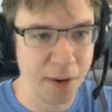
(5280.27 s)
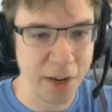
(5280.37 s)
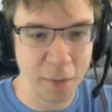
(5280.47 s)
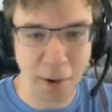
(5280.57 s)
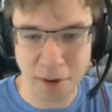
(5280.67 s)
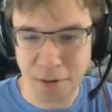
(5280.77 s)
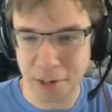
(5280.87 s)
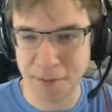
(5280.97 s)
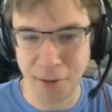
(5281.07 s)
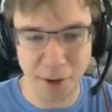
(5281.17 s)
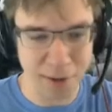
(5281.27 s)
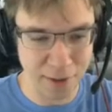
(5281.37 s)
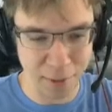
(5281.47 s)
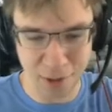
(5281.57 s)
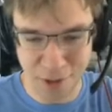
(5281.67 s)
Ink Bottle, even though I
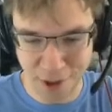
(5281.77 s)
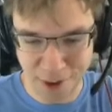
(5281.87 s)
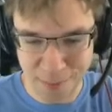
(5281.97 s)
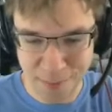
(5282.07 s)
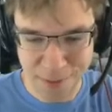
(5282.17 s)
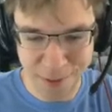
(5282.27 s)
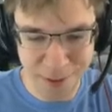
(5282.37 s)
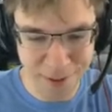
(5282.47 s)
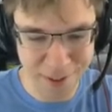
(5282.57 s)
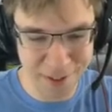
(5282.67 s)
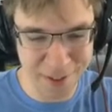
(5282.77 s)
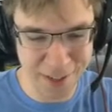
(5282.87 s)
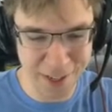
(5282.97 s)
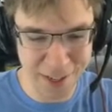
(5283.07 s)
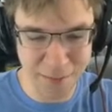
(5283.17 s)
deliberately set it up.
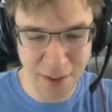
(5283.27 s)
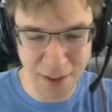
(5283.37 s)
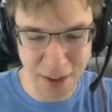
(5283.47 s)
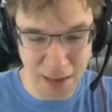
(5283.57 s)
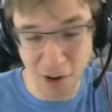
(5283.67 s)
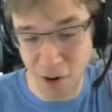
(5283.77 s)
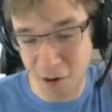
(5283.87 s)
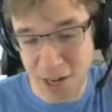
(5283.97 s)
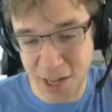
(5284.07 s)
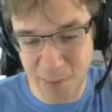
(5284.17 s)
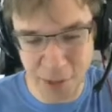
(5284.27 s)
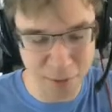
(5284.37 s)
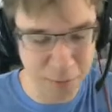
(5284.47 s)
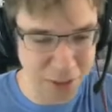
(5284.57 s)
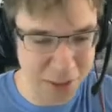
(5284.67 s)
And it already hit Blood
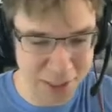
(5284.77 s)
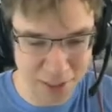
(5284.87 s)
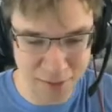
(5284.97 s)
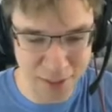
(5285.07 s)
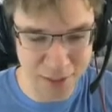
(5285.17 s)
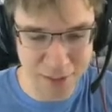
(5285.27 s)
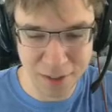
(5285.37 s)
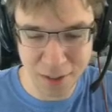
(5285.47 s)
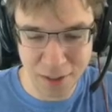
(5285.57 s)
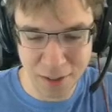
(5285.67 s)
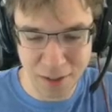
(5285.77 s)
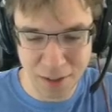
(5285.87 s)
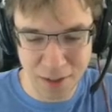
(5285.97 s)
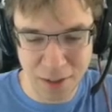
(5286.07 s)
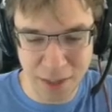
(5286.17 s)
for Blood, so that's convenient.
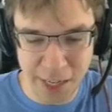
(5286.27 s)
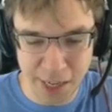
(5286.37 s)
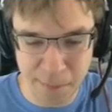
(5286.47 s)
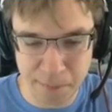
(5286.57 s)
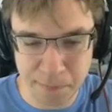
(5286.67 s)
And